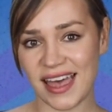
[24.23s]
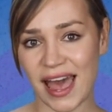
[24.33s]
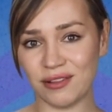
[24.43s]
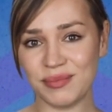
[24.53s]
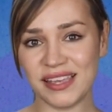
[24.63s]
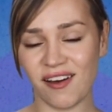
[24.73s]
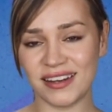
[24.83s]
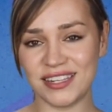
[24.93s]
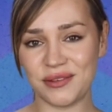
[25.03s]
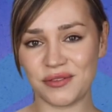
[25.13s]
I'll be
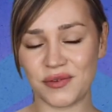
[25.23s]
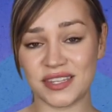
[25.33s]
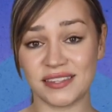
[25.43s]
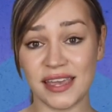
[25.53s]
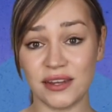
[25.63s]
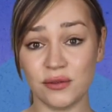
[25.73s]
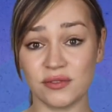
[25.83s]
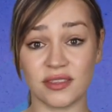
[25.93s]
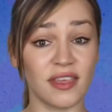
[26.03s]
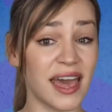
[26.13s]
guiding you through the
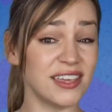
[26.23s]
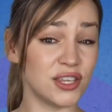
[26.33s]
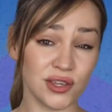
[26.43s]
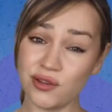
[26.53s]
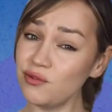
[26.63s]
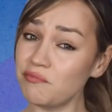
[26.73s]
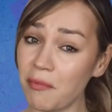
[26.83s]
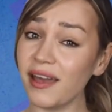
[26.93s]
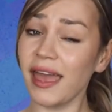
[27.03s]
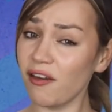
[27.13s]
signals that you
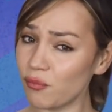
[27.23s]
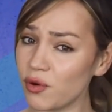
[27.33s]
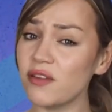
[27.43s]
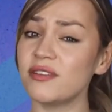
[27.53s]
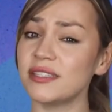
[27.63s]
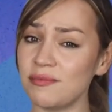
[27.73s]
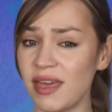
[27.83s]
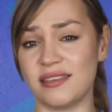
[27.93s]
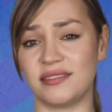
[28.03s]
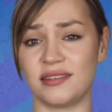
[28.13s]
might have previously
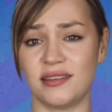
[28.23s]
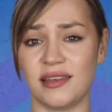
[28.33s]
missed.